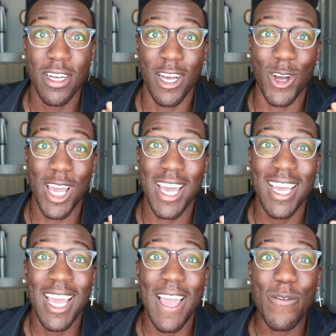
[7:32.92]
Okay?
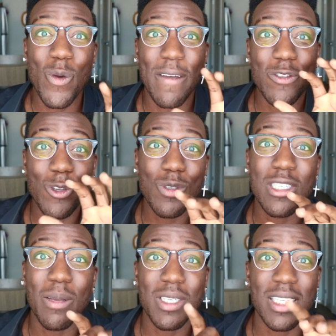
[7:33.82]
If you have 2
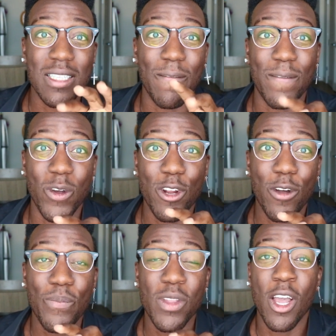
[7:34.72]
subjects in the
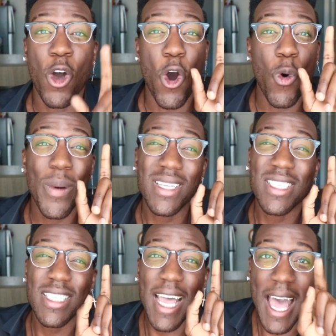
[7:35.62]
photo, always
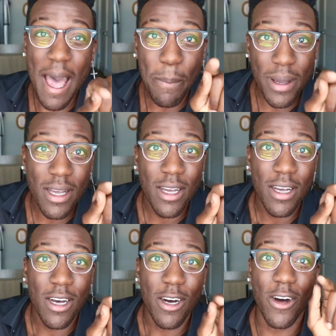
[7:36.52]
tap
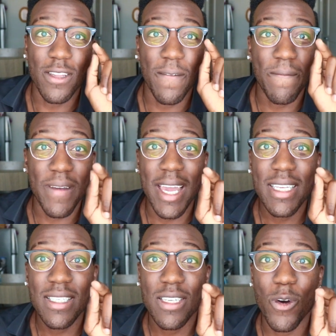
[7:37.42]
on the
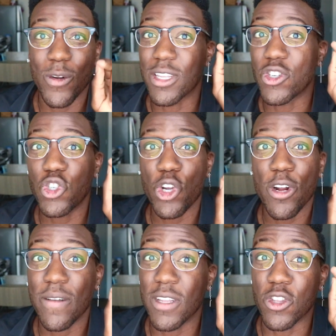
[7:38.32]
face or the
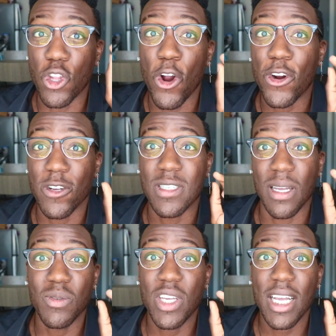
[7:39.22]
shirt of the darker
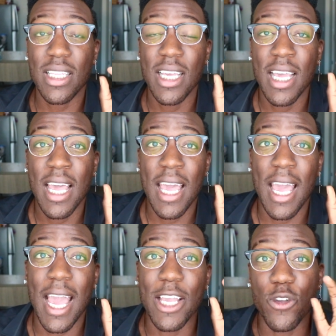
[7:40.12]
subject,
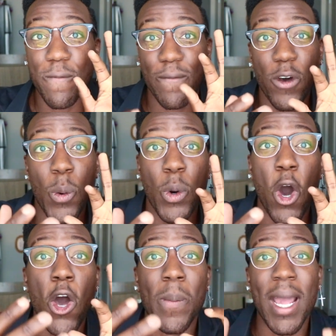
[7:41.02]
and your phone will
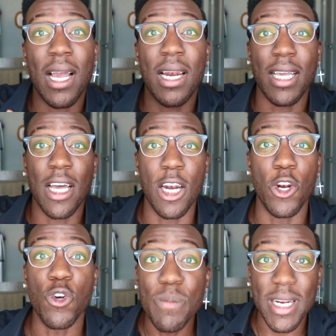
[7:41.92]
automatically
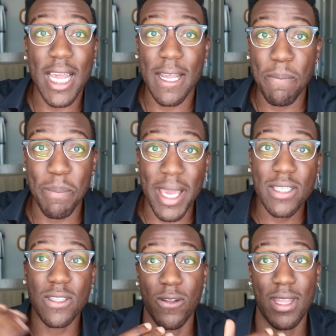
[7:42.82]
illuminate it
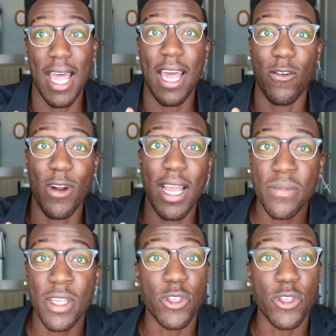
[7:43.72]
based on that, right?